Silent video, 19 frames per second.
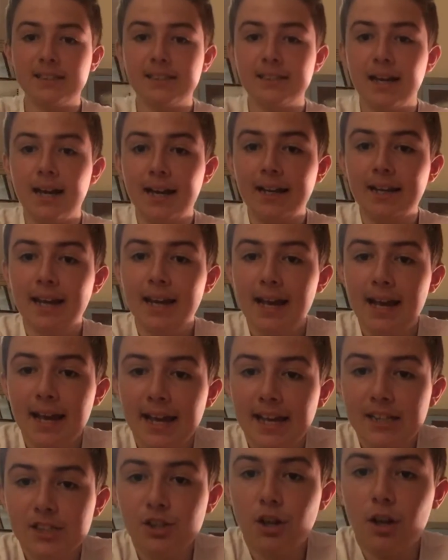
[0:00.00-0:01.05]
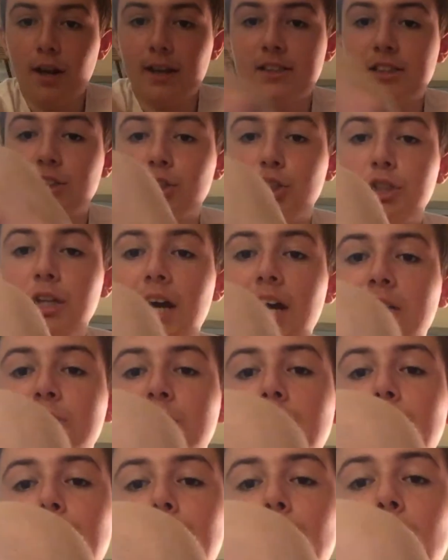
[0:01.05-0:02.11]
is your little charging port.
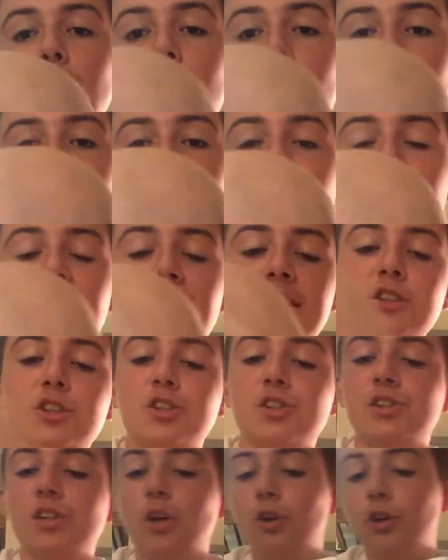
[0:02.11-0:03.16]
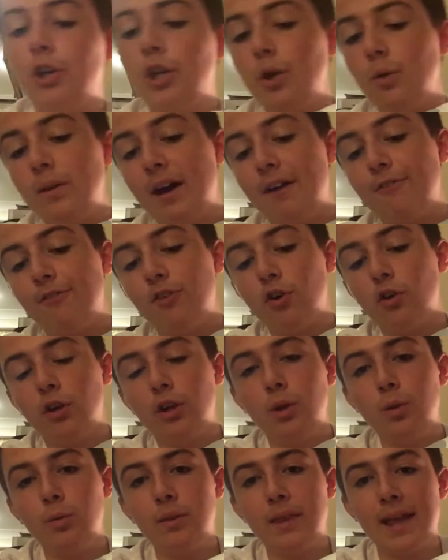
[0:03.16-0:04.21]
If I just undo that for you now,
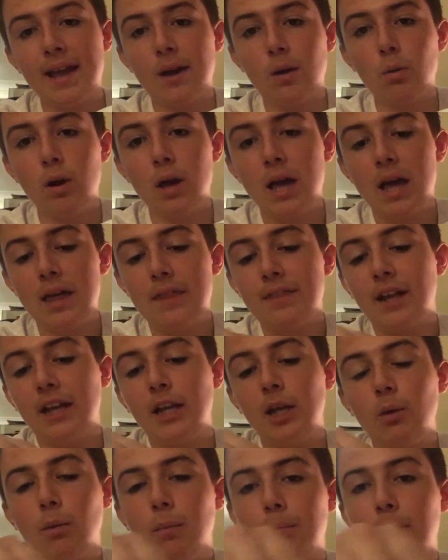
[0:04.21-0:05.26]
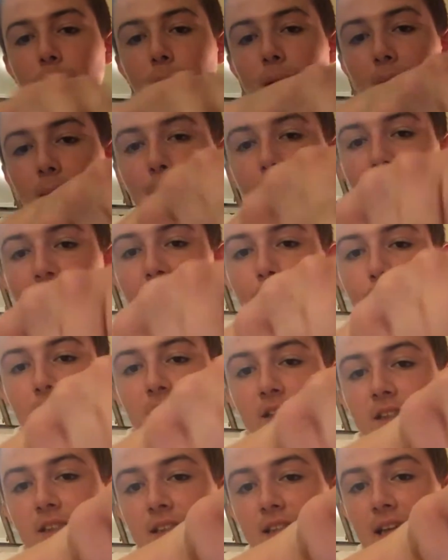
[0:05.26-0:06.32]
then you will probably be able to see
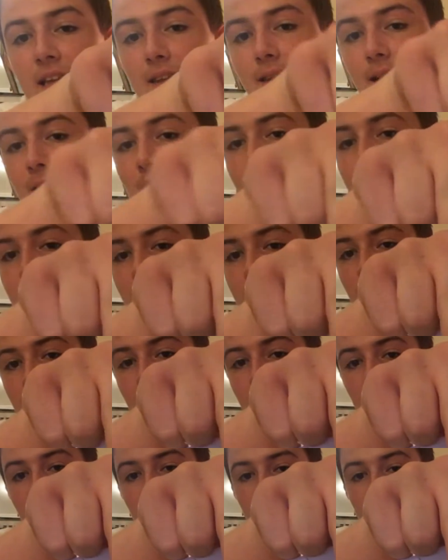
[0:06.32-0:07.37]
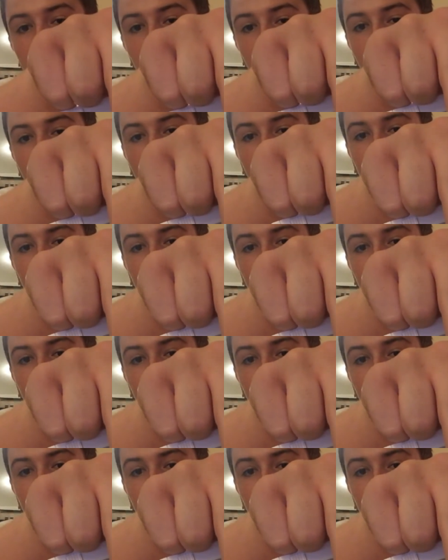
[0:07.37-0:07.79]
that just in there.